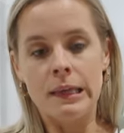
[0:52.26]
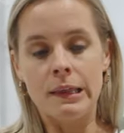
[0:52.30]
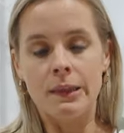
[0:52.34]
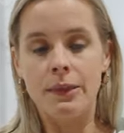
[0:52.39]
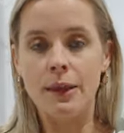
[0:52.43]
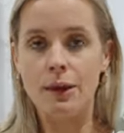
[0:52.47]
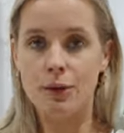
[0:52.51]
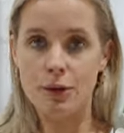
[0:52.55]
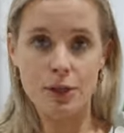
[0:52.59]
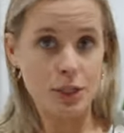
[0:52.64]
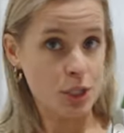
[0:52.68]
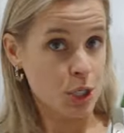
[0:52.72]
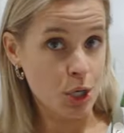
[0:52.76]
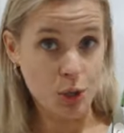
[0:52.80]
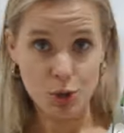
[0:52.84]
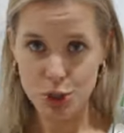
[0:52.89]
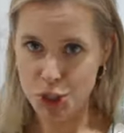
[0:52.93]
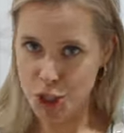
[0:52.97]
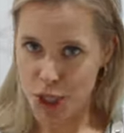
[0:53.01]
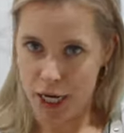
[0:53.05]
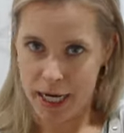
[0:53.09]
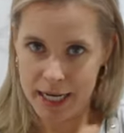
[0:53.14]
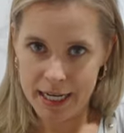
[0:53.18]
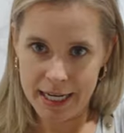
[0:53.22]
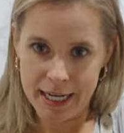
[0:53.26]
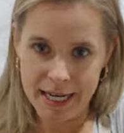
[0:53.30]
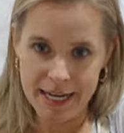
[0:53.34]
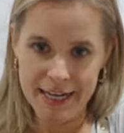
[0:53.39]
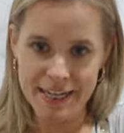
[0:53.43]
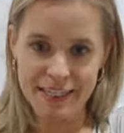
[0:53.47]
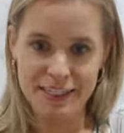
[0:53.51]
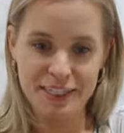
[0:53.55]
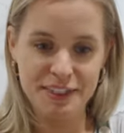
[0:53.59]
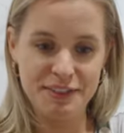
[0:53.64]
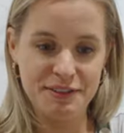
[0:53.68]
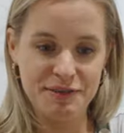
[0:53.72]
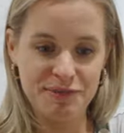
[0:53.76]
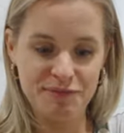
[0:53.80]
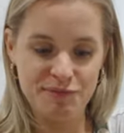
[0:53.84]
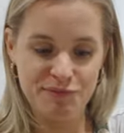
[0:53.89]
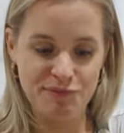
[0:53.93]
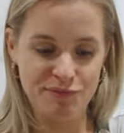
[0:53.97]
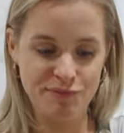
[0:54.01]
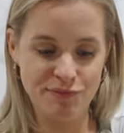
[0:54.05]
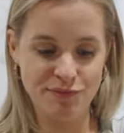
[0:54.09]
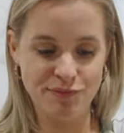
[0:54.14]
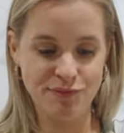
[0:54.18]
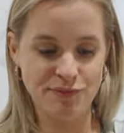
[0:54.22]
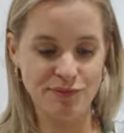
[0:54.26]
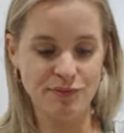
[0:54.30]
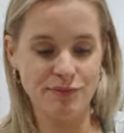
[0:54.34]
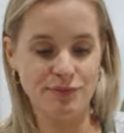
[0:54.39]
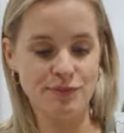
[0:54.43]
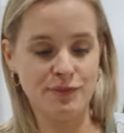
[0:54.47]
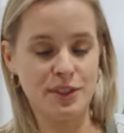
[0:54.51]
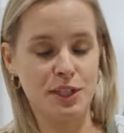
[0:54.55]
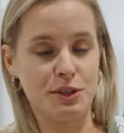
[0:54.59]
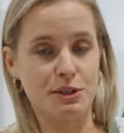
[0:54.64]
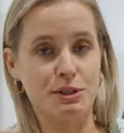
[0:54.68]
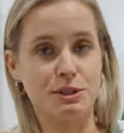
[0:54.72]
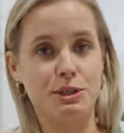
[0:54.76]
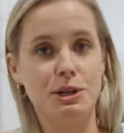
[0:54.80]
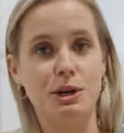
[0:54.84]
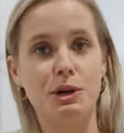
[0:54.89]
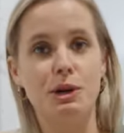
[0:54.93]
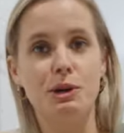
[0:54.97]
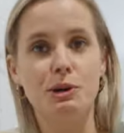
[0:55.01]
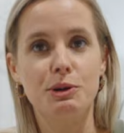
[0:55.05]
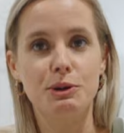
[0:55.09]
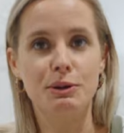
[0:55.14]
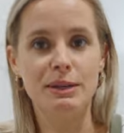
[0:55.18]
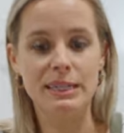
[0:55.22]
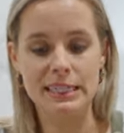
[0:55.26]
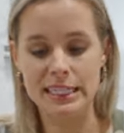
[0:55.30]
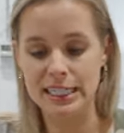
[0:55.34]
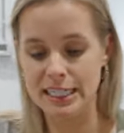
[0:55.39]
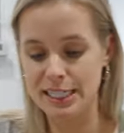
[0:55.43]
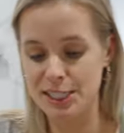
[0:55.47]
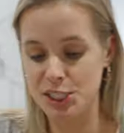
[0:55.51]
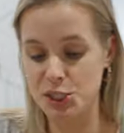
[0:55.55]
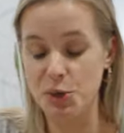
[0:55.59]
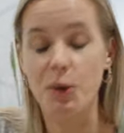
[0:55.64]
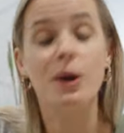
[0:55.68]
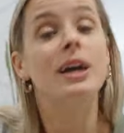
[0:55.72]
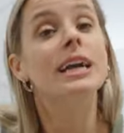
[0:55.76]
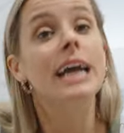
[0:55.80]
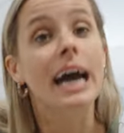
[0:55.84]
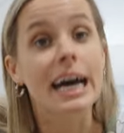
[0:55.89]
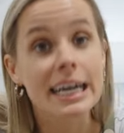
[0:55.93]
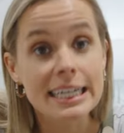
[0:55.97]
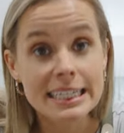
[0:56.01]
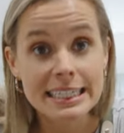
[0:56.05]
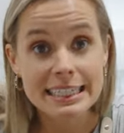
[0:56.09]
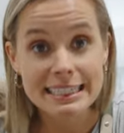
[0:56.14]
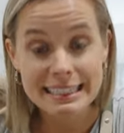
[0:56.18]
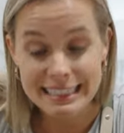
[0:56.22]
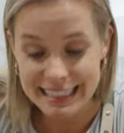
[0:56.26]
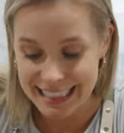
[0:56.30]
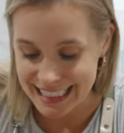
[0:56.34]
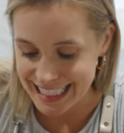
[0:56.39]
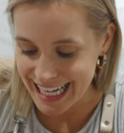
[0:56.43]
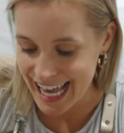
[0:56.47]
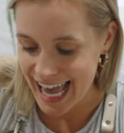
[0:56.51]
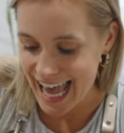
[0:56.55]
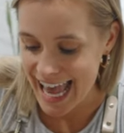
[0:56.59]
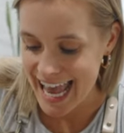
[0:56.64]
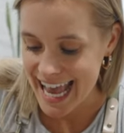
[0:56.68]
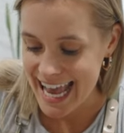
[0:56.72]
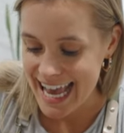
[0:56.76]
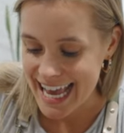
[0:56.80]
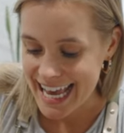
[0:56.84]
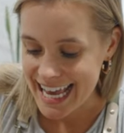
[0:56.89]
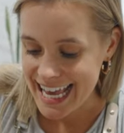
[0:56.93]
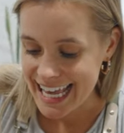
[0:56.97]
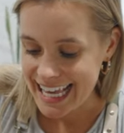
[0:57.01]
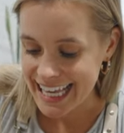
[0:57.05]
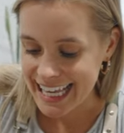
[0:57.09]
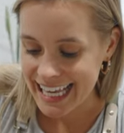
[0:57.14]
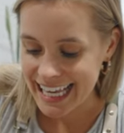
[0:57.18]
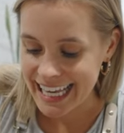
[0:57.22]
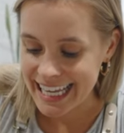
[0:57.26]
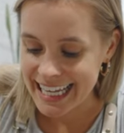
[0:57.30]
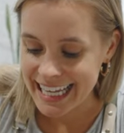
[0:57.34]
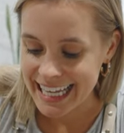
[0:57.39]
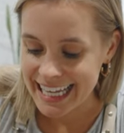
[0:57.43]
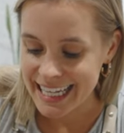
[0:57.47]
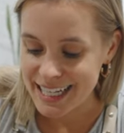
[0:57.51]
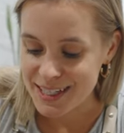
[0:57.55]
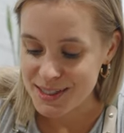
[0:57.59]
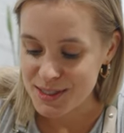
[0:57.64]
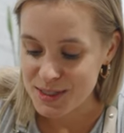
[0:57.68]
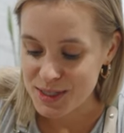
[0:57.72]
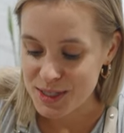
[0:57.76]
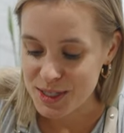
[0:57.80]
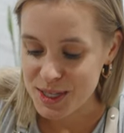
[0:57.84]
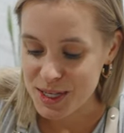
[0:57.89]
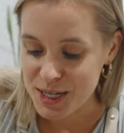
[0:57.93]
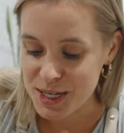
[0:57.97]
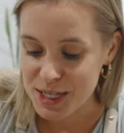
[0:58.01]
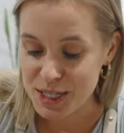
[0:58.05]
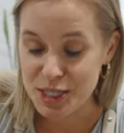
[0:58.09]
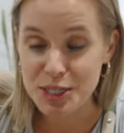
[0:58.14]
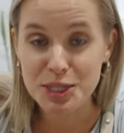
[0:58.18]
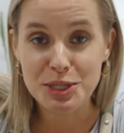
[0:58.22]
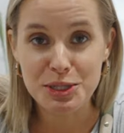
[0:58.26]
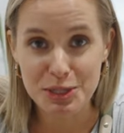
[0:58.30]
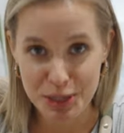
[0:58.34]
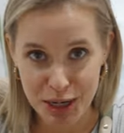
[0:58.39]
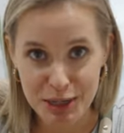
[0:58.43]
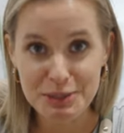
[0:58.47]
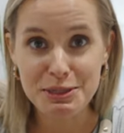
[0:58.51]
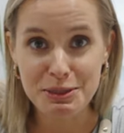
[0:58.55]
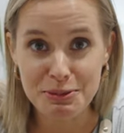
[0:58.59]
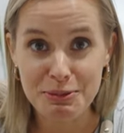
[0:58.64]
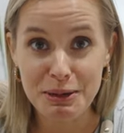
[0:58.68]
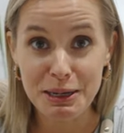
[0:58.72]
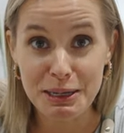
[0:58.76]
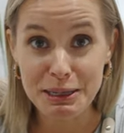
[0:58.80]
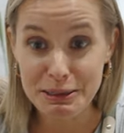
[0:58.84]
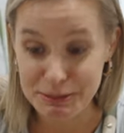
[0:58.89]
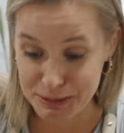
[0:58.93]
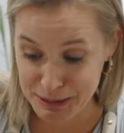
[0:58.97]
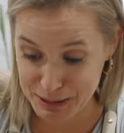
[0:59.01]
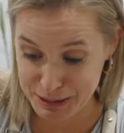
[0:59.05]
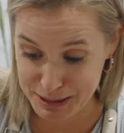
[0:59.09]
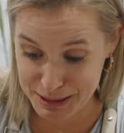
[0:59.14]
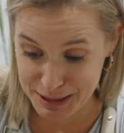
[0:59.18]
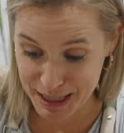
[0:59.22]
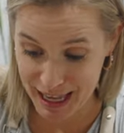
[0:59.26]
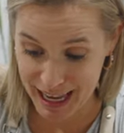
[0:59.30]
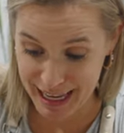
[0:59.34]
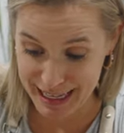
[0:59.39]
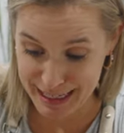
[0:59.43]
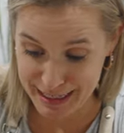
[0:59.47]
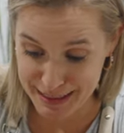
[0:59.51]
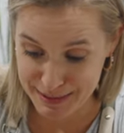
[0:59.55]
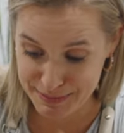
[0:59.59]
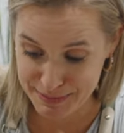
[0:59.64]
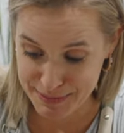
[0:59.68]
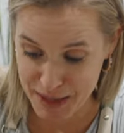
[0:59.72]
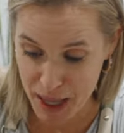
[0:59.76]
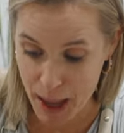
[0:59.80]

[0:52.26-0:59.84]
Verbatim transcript: There is no trick. There is no shortcut. It is just what it looks like.